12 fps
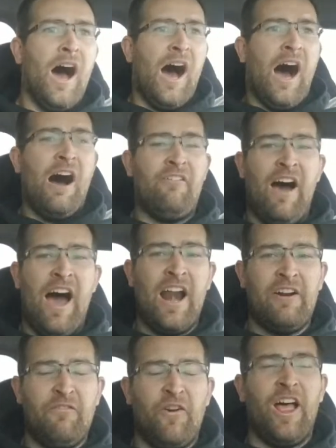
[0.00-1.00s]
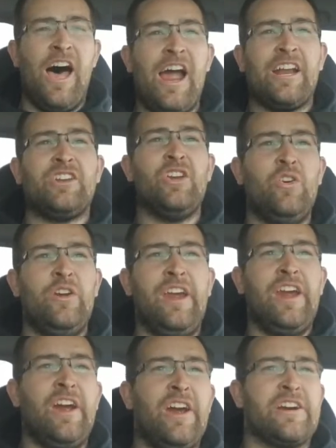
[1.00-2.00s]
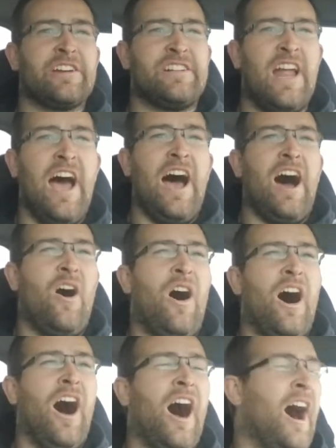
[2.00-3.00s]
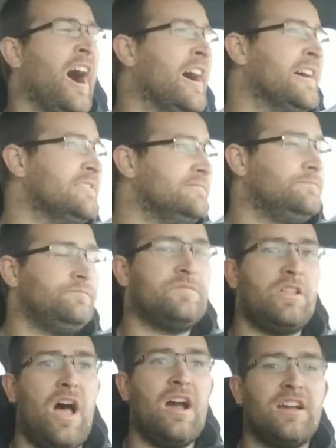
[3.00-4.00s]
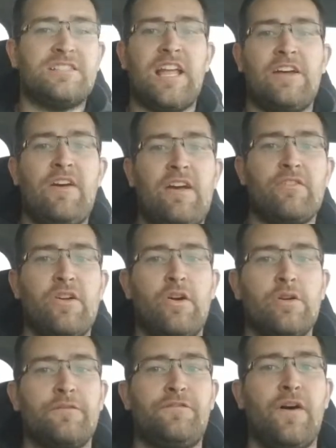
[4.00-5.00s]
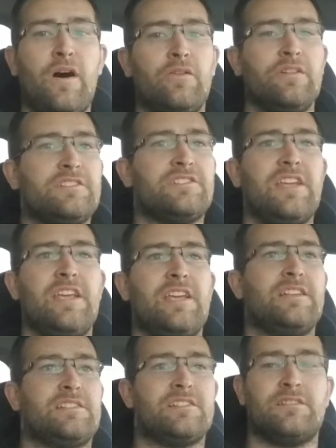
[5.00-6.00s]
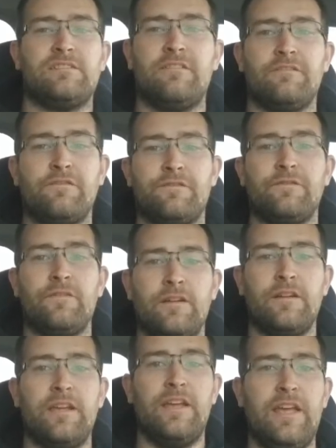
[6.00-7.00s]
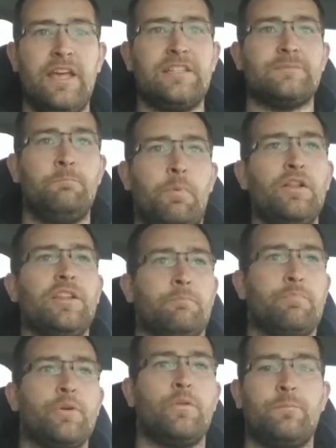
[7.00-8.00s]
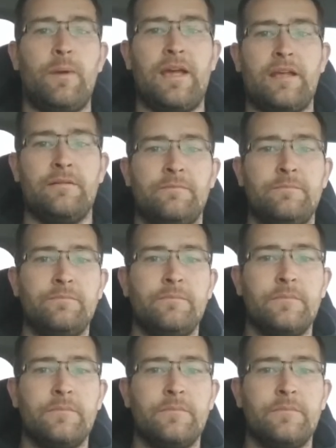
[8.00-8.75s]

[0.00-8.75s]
I've had it for like 2 years now. Longest I've ever owned a phone. This thing is, it's bulletproof, man.